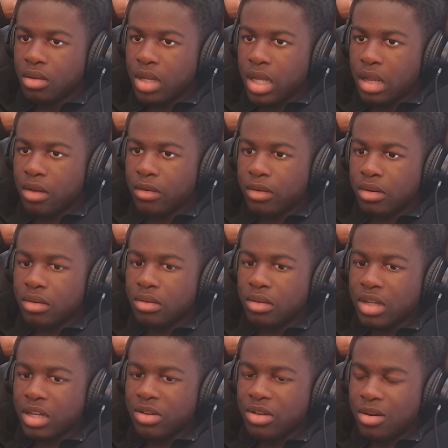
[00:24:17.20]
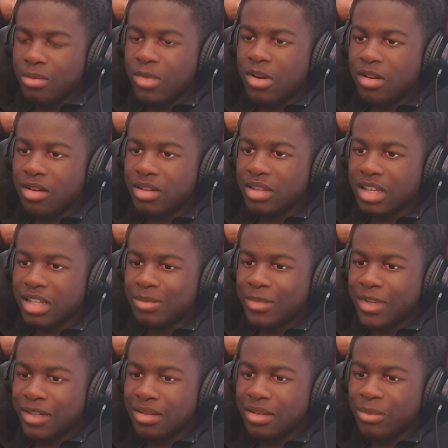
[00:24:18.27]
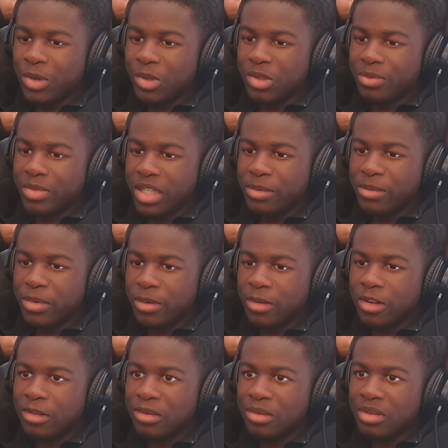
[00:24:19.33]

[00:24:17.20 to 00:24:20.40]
Aaron, like, come on. That's better than most people, bro.